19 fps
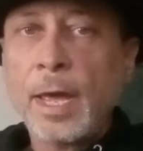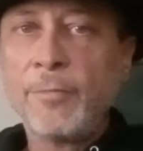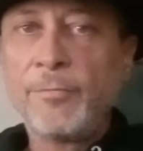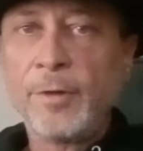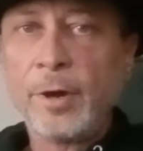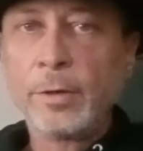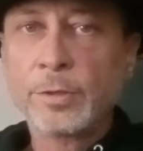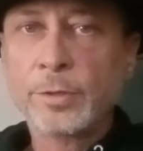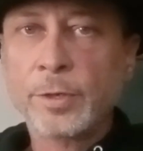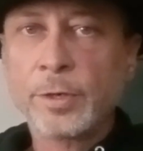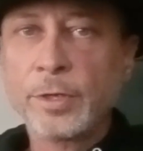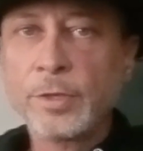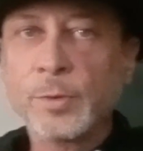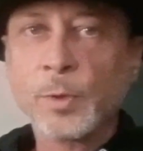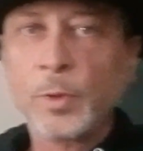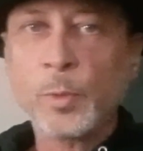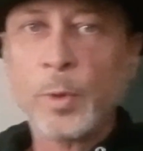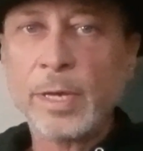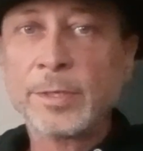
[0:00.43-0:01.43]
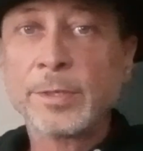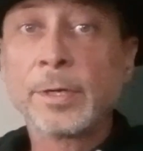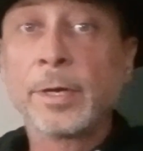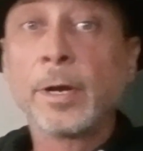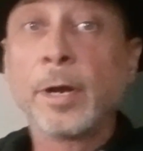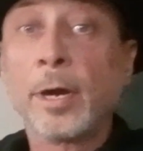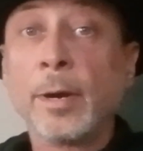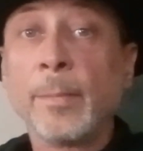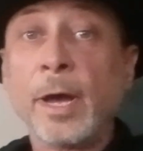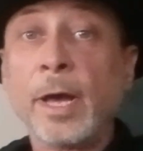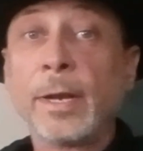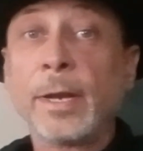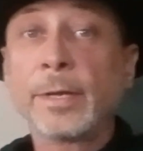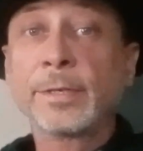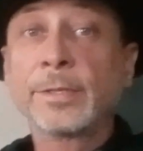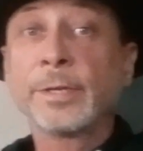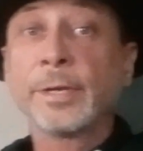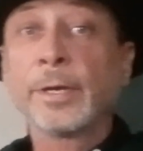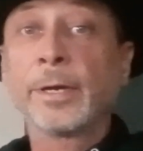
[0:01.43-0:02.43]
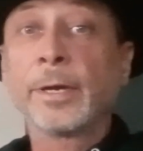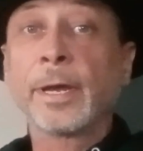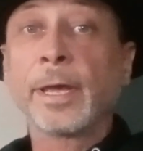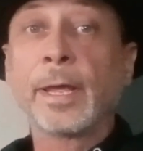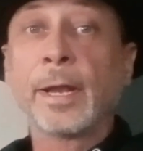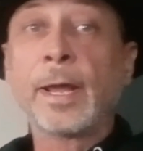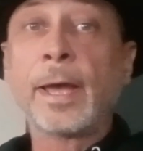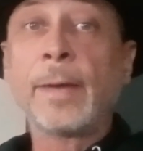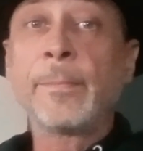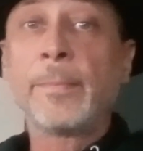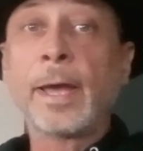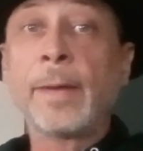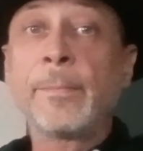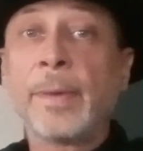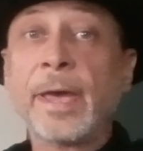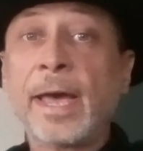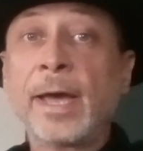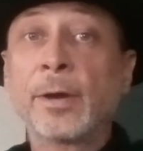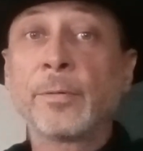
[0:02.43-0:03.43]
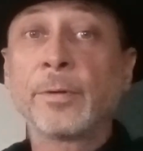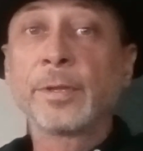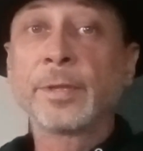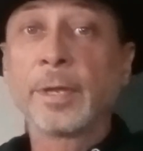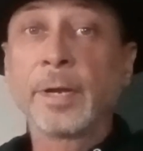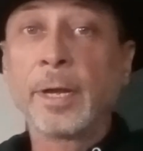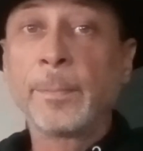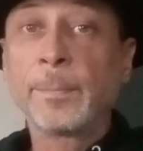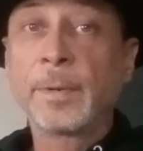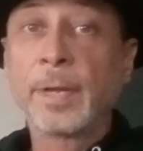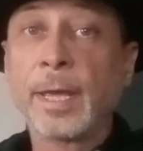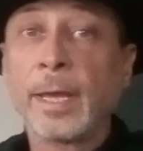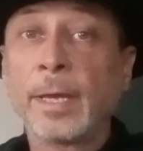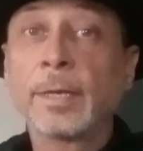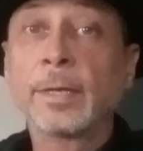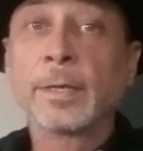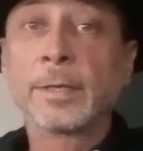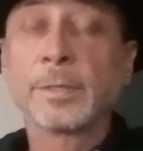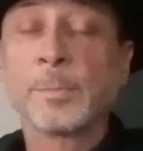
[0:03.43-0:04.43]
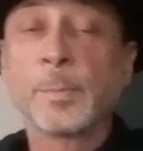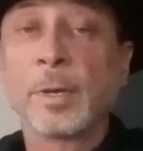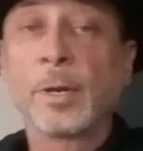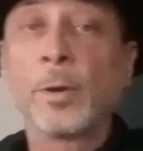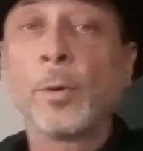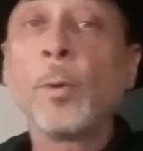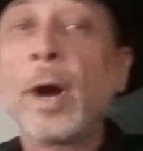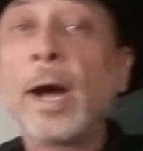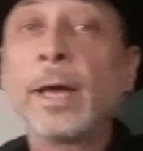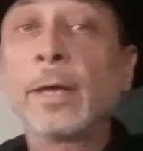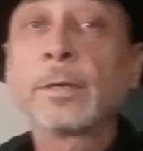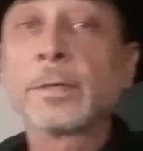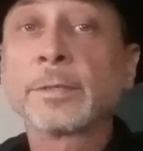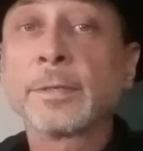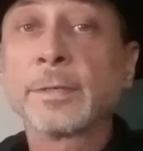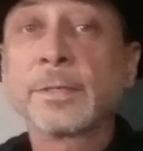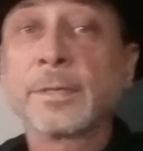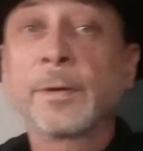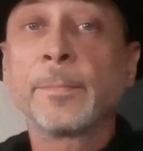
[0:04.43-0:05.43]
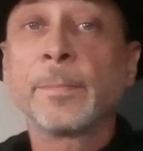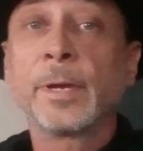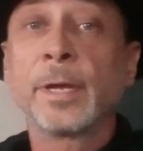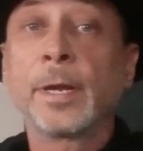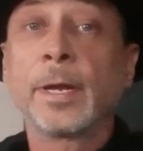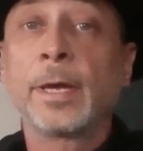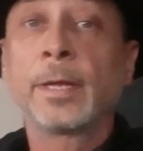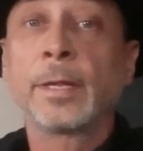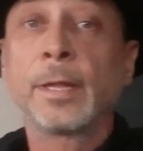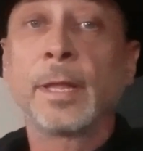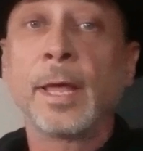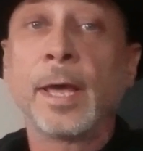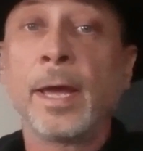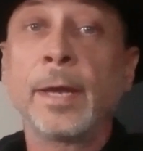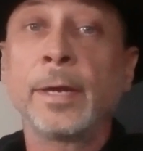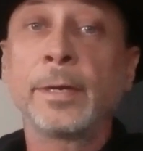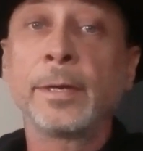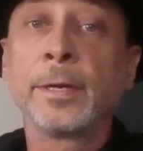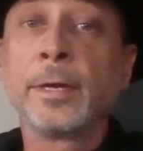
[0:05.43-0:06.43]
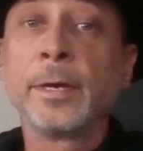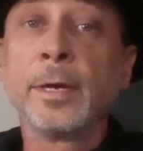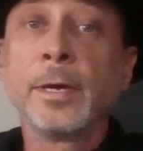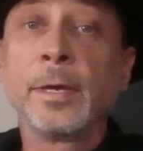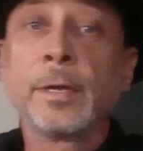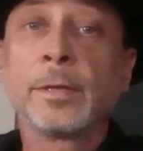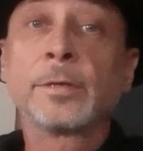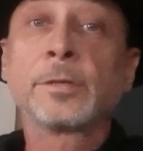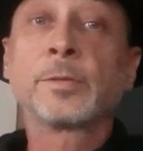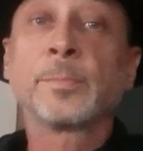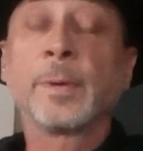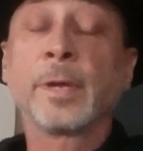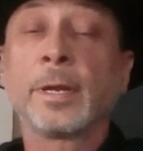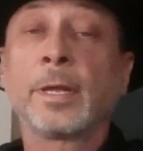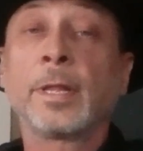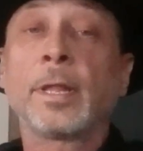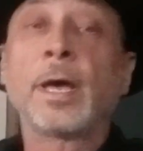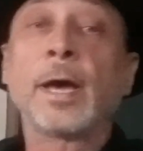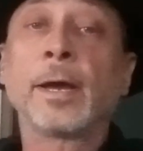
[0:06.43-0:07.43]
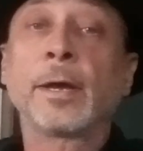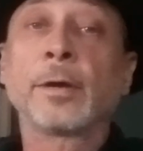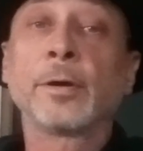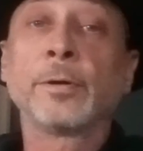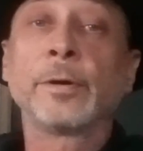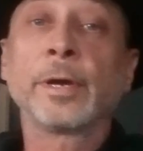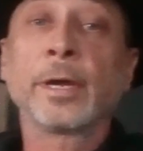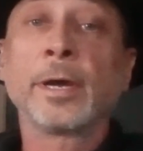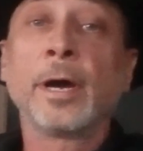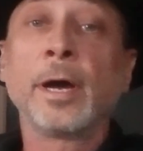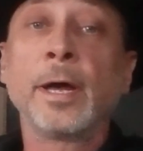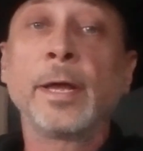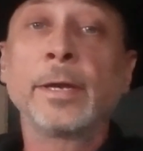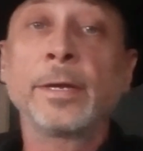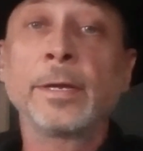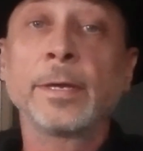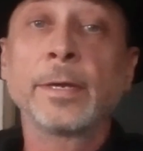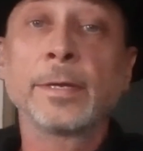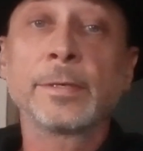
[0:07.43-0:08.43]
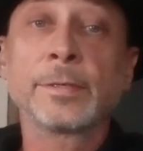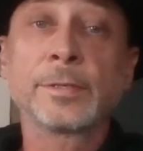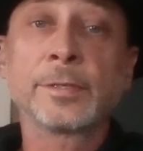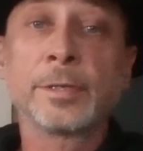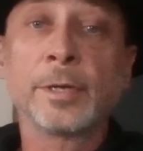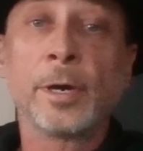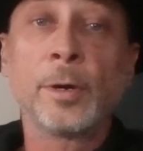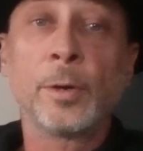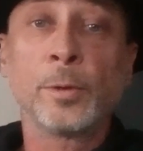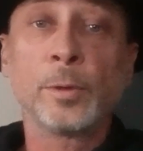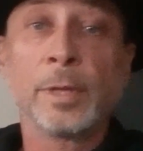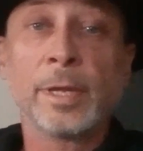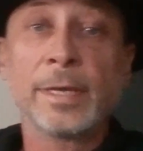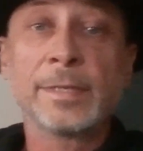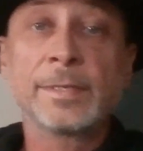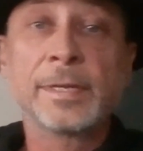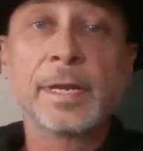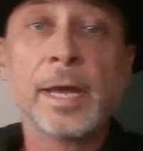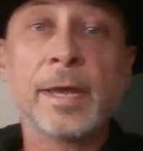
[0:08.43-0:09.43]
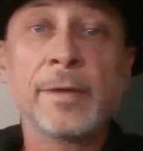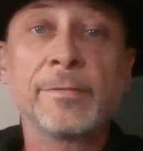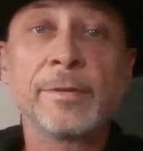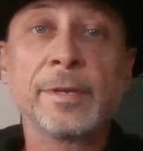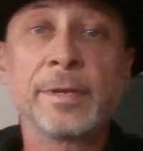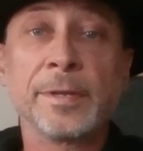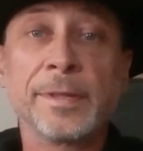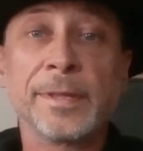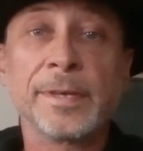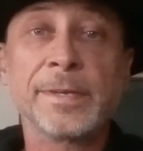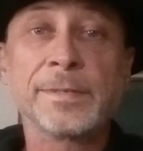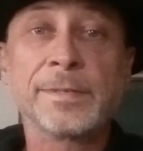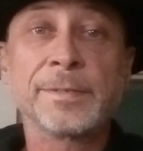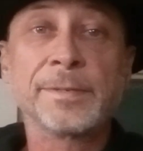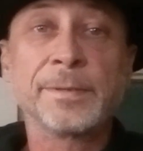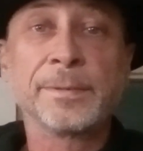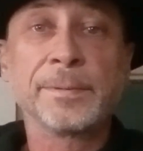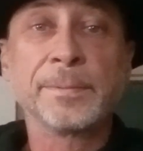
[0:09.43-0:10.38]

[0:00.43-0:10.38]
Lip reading: Hey folks, Chris with Western Harmonics here, and I'm back with an update. It's been a while since I've been online. There's been a lot going on, so let's dive into this.